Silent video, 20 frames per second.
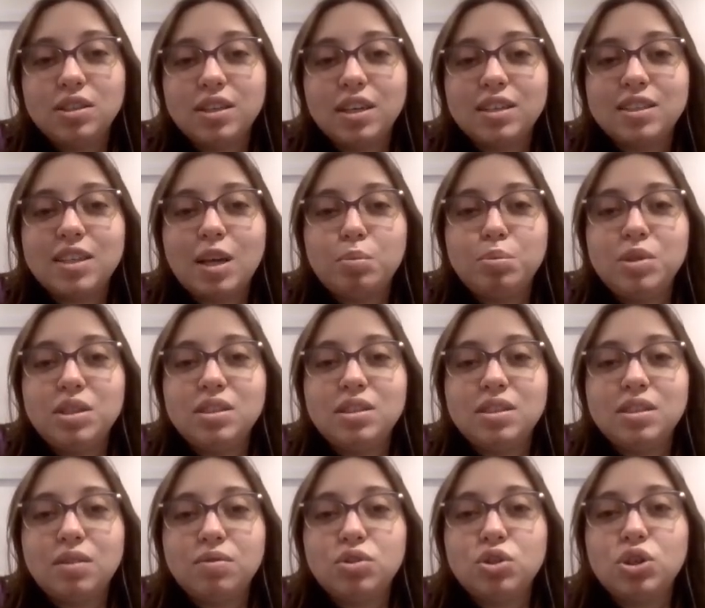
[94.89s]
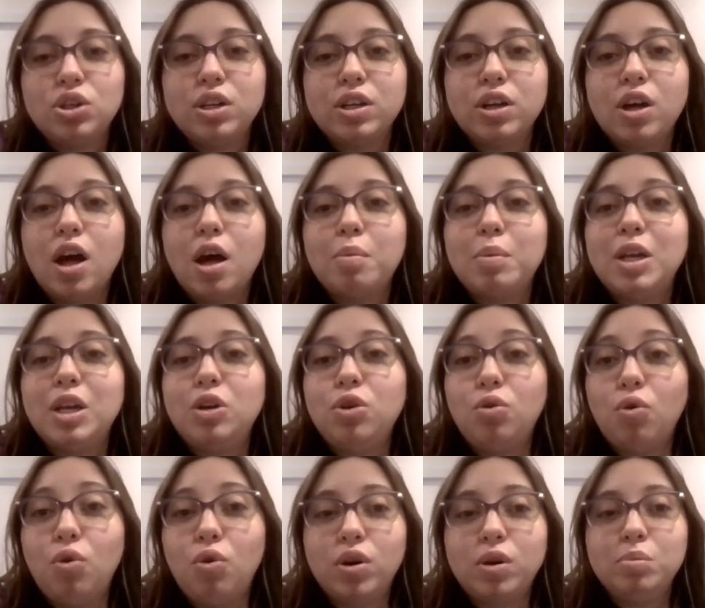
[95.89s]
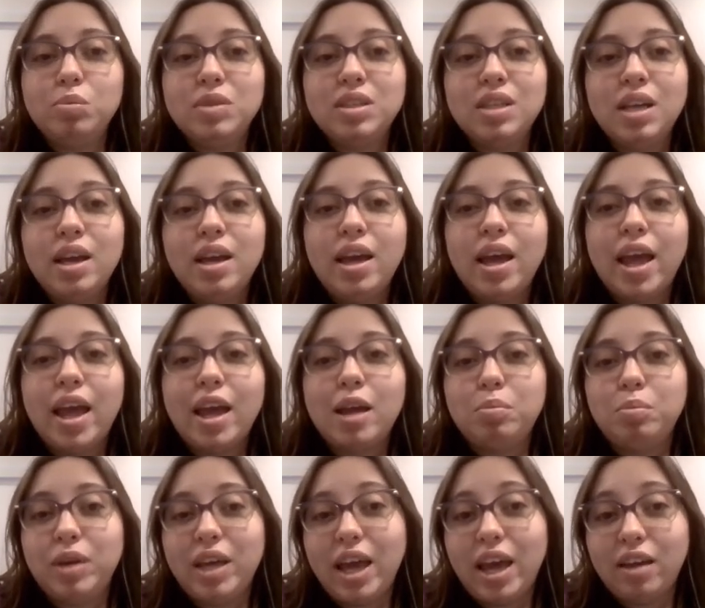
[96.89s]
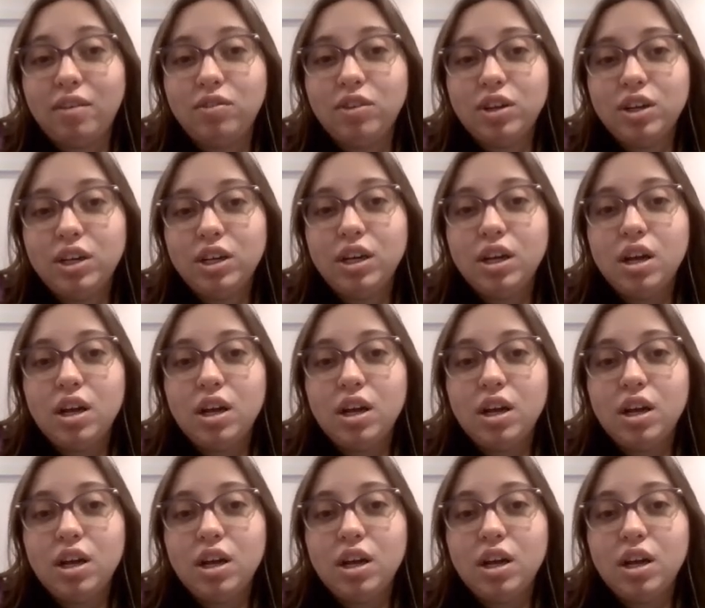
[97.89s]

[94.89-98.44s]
acceptance of certain common norms and behavior,